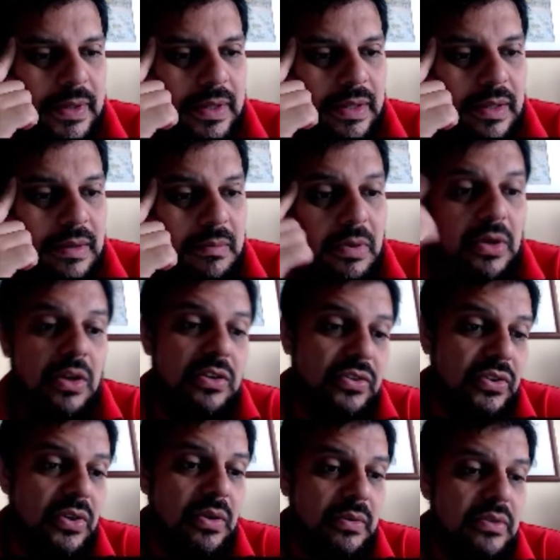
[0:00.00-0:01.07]
But
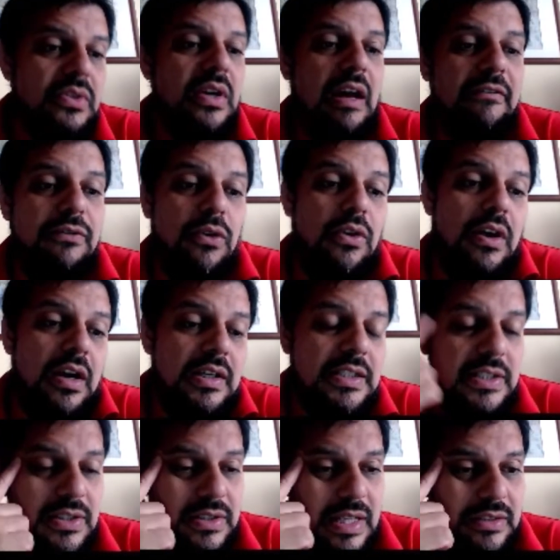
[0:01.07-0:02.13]
also, you have 4 hearts,
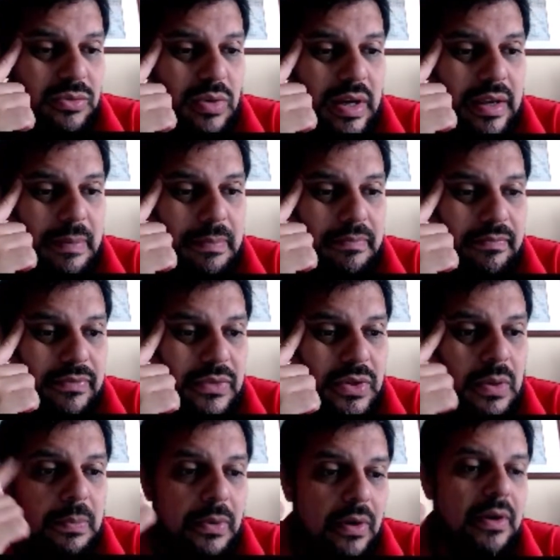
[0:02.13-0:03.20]
so that's why you
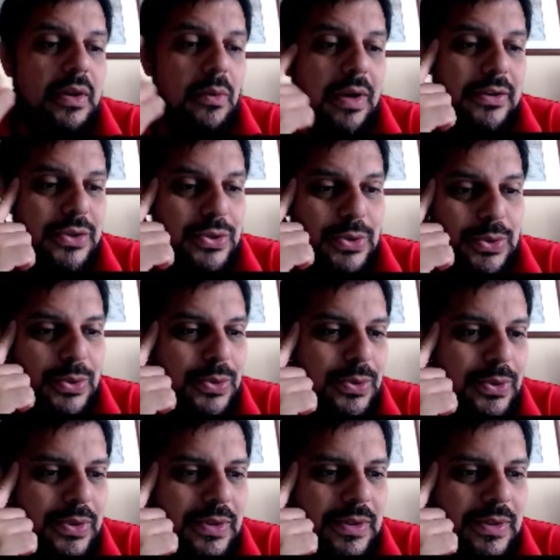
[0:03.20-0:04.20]
probably want to